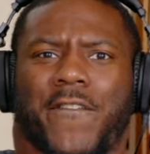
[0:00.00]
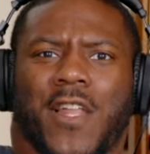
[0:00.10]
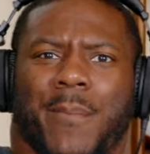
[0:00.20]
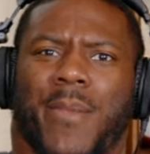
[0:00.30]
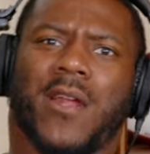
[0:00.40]

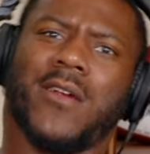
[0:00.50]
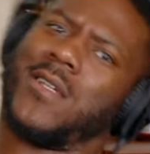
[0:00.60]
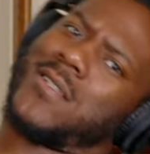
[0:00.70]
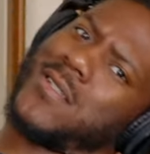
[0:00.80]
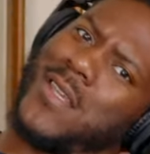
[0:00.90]
feeling better
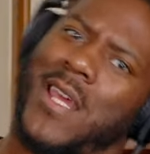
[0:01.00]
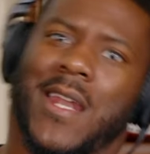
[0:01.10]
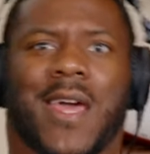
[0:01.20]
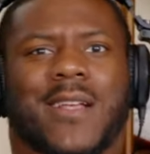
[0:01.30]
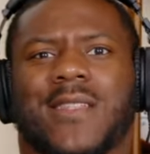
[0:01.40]
and shit. Your
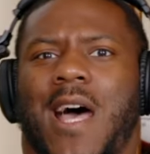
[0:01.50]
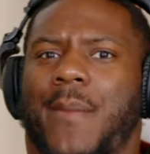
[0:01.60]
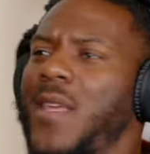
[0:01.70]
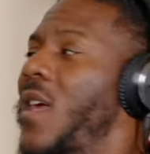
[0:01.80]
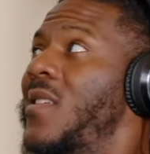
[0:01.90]
next time
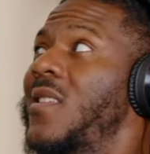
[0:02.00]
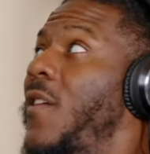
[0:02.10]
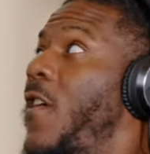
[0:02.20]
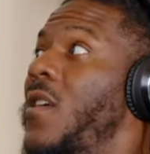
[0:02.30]
one more. How much